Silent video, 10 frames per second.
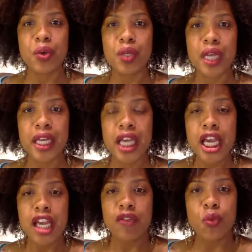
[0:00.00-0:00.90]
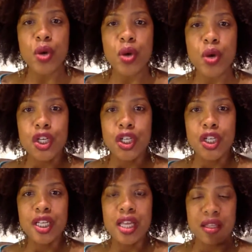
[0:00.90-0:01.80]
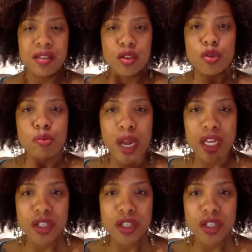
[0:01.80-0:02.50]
Like if we could, and this is just